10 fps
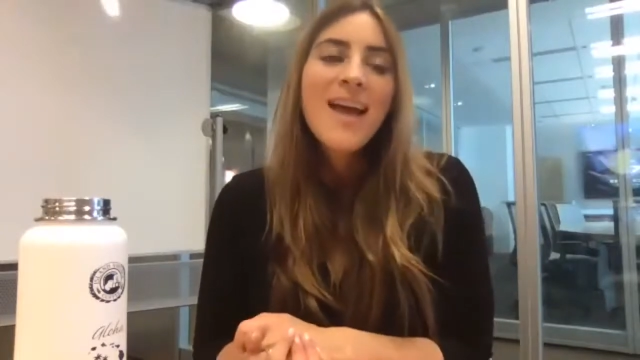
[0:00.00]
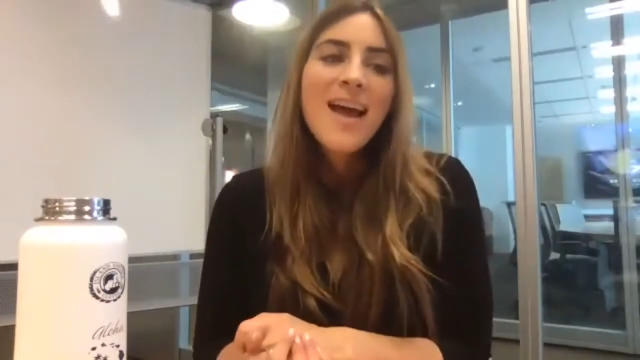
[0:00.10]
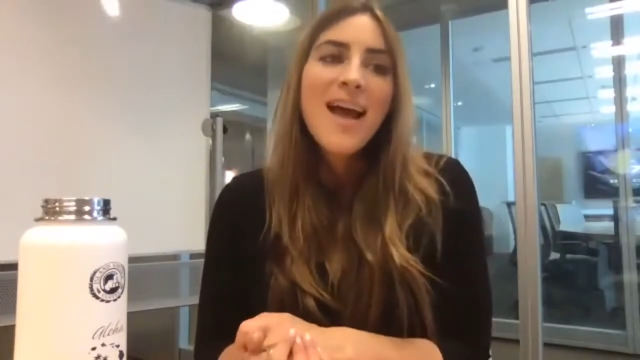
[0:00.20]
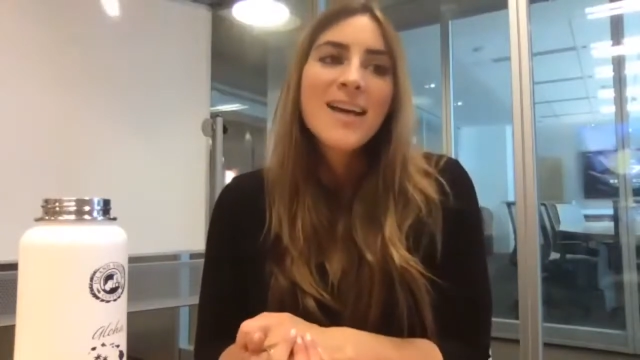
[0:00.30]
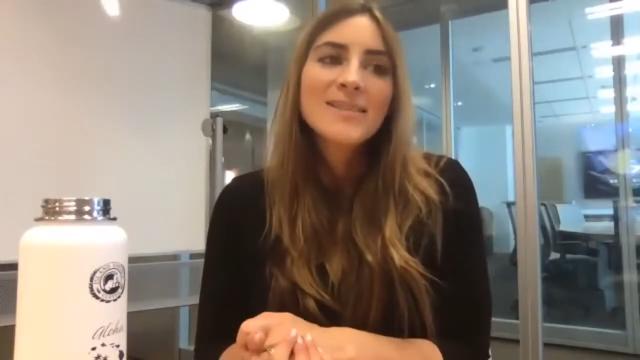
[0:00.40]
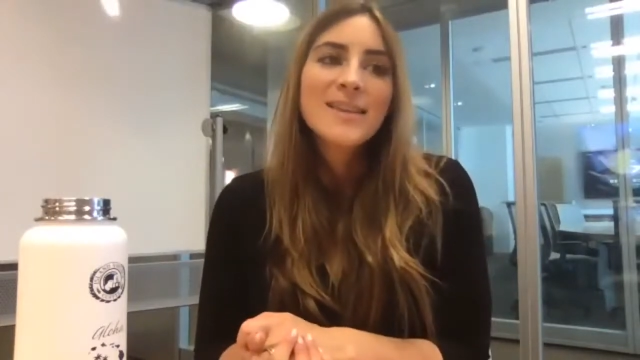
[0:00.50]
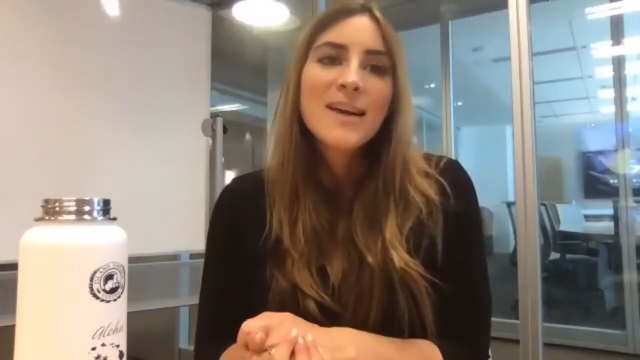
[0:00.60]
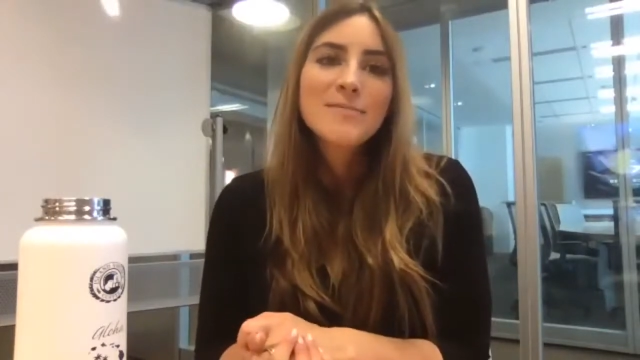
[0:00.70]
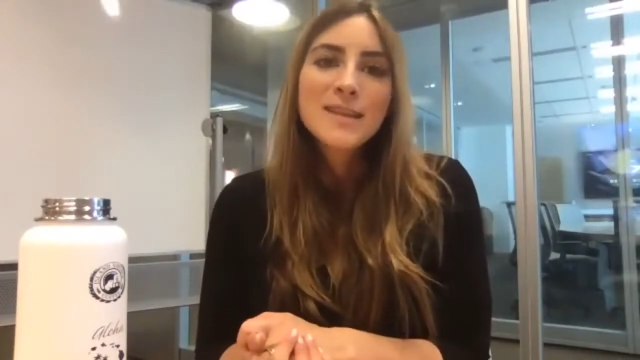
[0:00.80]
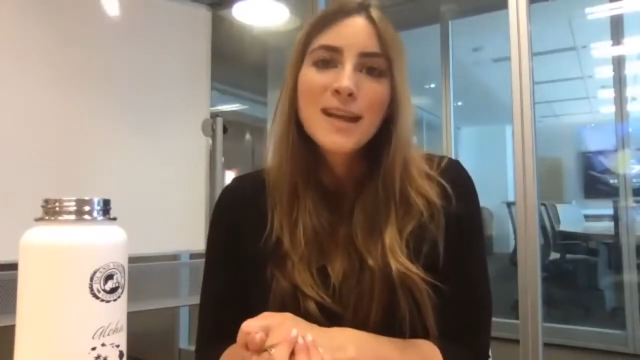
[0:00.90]
And
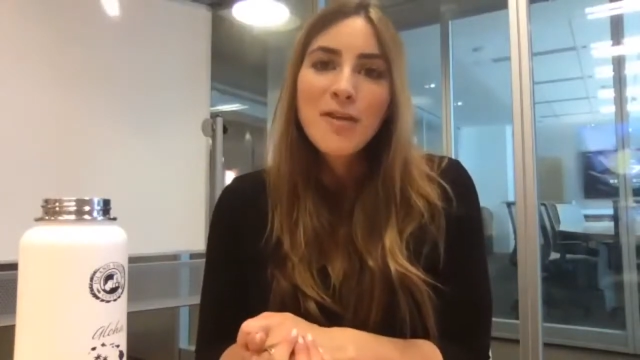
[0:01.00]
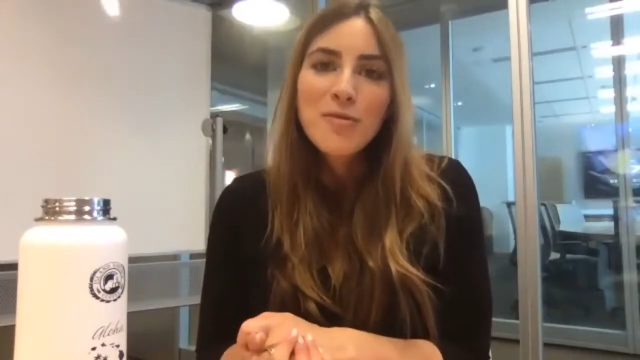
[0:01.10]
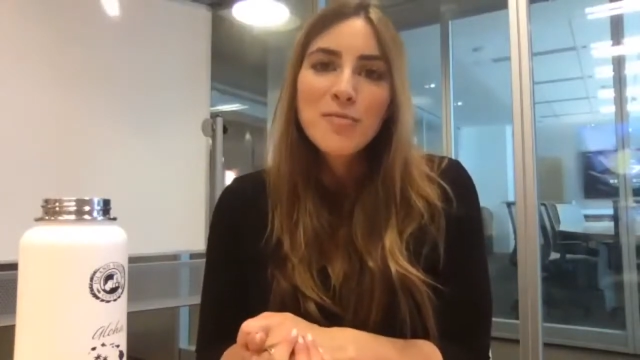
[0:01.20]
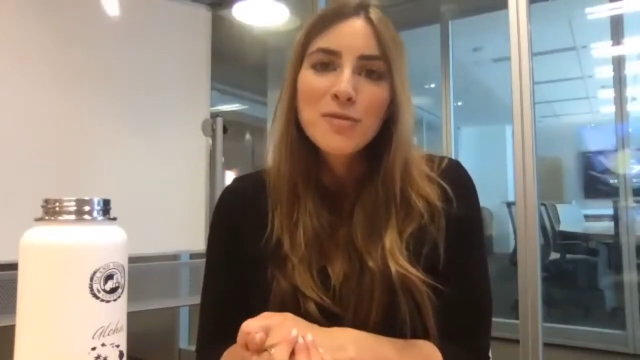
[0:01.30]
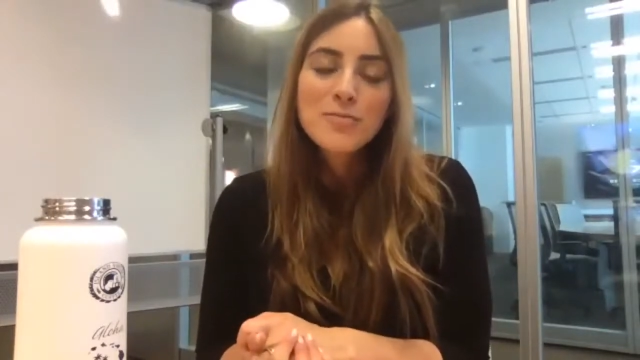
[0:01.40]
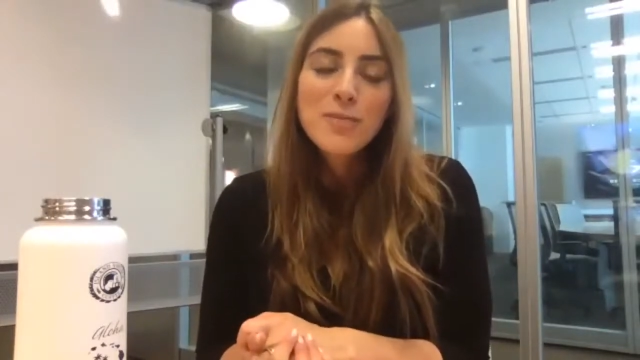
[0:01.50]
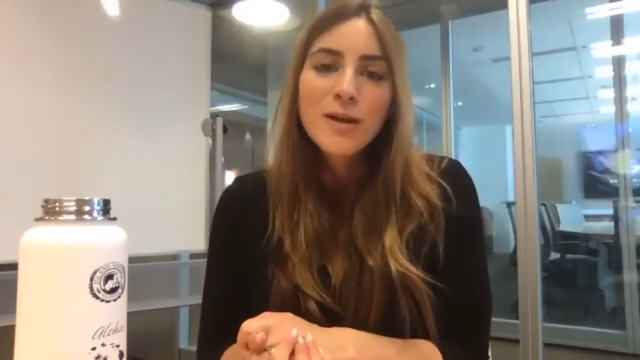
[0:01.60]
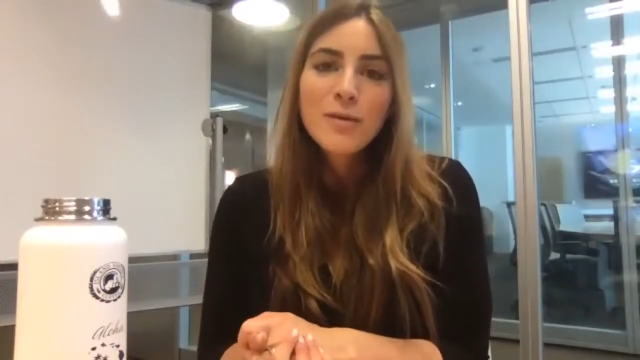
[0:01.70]
together with Beachbody,